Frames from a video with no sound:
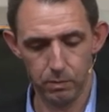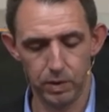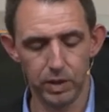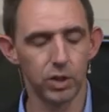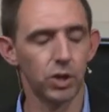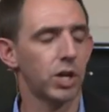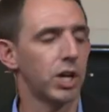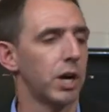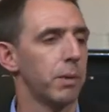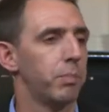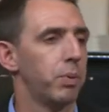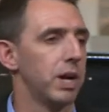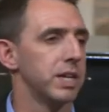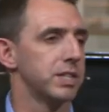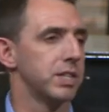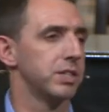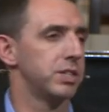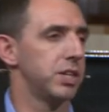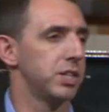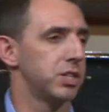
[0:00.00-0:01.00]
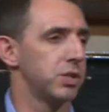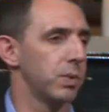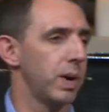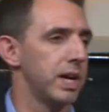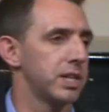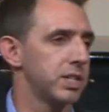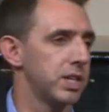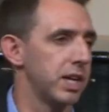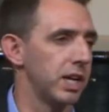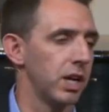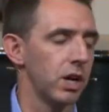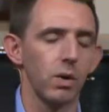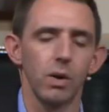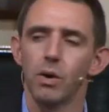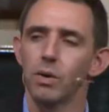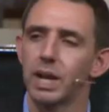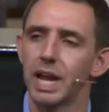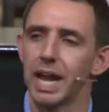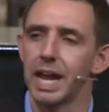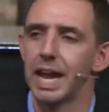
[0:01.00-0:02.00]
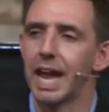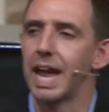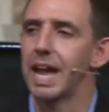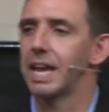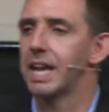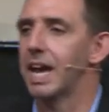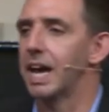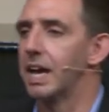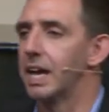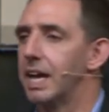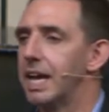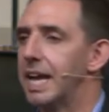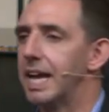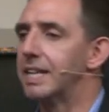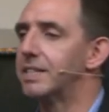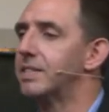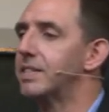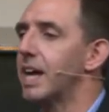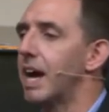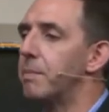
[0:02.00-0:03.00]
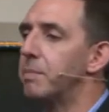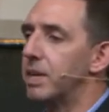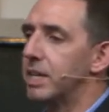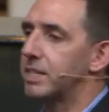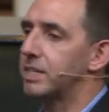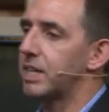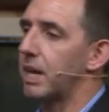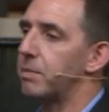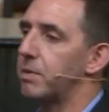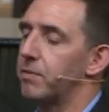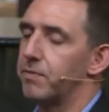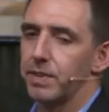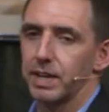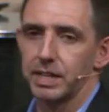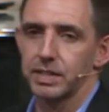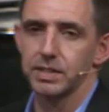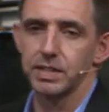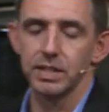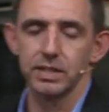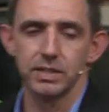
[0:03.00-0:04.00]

We look at our present situation and go, okay, hey, yeah, it's time, it's time to fix